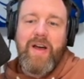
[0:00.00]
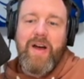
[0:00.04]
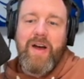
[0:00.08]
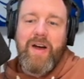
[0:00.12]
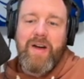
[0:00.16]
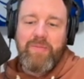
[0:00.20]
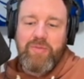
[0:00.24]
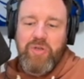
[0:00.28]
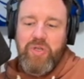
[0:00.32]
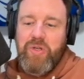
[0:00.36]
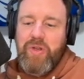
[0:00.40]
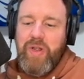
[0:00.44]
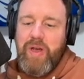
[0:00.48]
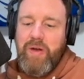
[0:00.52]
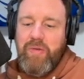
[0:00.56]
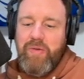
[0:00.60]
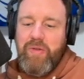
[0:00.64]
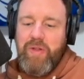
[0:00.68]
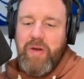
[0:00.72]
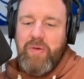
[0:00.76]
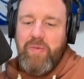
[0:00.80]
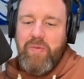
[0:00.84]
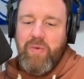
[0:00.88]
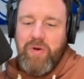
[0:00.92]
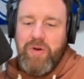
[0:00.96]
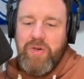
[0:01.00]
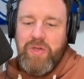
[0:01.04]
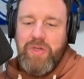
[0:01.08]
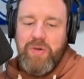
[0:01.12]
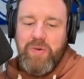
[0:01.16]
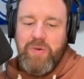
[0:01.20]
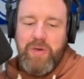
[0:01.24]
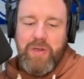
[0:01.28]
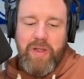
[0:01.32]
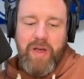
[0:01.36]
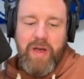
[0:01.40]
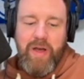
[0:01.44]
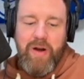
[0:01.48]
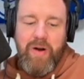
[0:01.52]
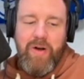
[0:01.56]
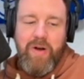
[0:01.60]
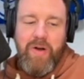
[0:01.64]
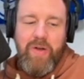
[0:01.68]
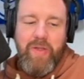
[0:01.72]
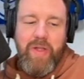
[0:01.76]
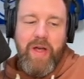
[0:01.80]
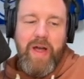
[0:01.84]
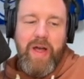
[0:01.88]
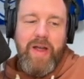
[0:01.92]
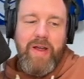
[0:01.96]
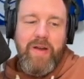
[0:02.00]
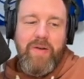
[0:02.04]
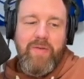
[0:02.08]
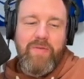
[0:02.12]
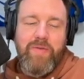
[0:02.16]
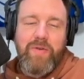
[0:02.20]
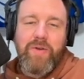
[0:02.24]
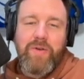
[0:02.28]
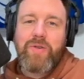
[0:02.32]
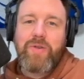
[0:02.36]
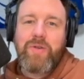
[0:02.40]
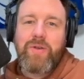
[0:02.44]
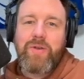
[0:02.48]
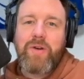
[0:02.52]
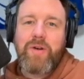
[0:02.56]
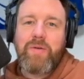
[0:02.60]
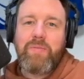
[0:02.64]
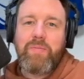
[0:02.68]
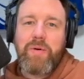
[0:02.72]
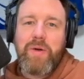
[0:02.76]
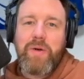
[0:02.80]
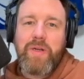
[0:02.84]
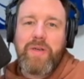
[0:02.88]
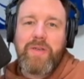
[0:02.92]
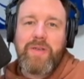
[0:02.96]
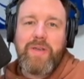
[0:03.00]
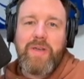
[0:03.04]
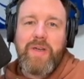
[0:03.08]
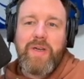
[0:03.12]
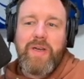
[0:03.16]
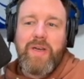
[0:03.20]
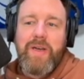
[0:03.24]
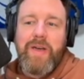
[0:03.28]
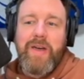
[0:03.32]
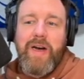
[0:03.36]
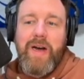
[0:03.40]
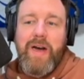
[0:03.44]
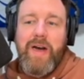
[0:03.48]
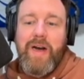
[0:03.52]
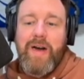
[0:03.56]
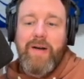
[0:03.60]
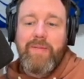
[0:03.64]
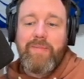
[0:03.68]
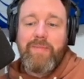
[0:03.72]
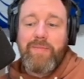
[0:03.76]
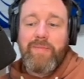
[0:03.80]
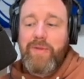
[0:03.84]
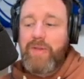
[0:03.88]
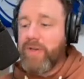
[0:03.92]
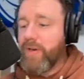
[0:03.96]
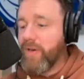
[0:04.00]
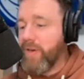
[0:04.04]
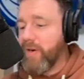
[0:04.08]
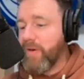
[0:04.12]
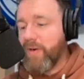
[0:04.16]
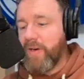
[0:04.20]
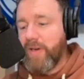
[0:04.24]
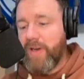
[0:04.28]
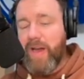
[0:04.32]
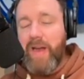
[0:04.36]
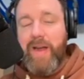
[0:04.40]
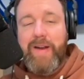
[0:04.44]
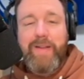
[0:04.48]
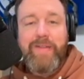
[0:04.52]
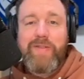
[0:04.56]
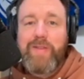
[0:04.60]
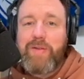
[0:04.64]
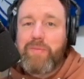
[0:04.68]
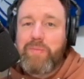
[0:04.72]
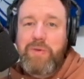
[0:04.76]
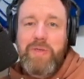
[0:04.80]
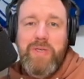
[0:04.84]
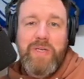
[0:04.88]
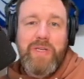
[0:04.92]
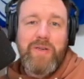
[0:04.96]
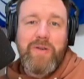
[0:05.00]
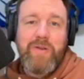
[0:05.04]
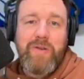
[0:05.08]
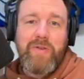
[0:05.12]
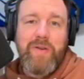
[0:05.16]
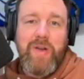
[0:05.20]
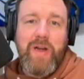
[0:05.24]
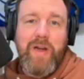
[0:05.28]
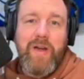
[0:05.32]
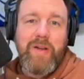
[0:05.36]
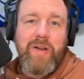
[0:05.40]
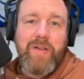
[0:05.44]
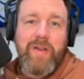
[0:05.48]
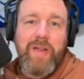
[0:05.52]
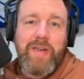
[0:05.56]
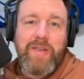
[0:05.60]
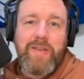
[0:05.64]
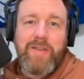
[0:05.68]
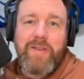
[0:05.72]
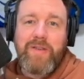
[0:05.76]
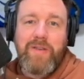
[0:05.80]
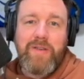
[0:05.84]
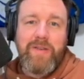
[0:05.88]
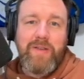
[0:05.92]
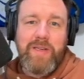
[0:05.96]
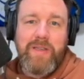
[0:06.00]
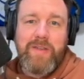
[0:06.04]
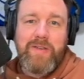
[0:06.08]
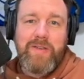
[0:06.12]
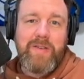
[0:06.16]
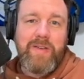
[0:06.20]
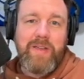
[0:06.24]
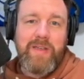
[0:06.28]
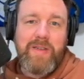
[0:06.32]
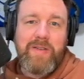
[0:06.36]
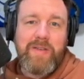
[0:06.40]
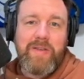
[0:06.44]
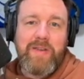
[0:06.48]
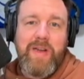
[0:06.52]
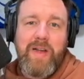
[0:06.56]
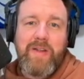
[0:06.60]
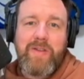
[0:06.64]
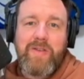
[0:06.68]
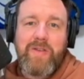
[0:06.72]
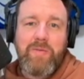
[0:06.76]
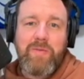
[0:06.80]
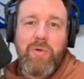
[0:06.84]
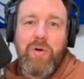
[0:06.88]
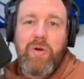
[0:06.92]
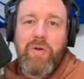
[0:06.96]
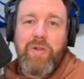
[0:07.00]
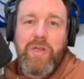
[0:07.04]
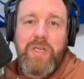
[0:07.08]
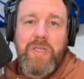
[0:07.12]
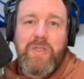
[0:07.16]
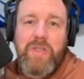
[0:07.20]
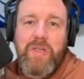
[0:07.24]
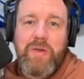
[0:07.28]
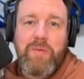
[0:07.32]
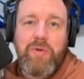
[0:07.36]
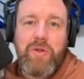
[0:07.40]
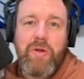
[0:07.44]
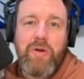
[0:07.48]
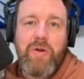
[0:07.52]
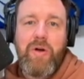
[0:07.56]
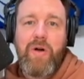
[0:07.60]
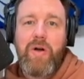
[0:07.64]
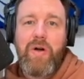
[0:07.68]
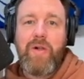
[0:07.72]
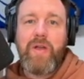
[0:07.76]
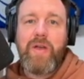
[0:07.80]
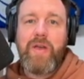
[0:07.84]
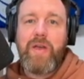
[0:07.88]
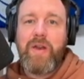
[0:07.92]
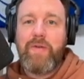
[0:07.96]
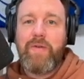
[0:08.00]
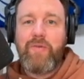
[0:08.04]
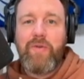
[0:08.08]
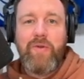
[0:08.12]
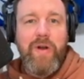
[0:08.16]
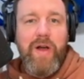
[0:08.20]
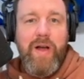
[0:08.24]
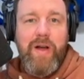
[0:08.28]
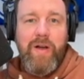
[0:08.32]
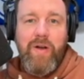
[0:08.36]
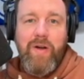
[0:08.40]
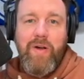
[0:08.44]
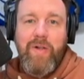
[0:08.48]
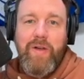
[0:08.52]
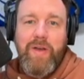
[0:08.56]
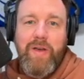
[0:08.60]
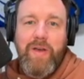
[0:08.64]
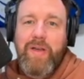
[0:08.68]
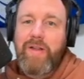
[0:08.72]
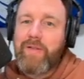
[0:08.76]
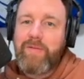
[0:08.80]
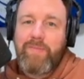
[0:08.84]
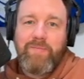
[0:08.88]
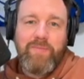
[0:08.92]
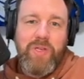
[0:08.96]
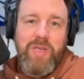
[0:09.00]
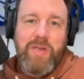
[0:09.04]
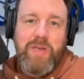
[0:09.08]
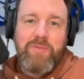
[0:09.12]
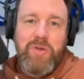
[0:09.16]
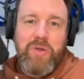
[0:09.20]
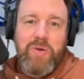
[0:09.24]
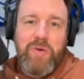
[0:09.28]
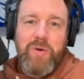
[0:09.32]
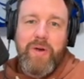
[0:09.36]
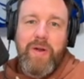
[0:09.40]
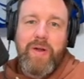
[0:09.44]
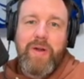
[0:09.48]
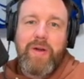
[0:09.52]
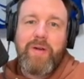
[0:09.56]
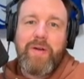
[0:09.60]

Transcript: So they were doing that all night for sure. But again, it's the Patino style. Like let's test them early, see what they're calling, and if they're not calling it, keep doing it.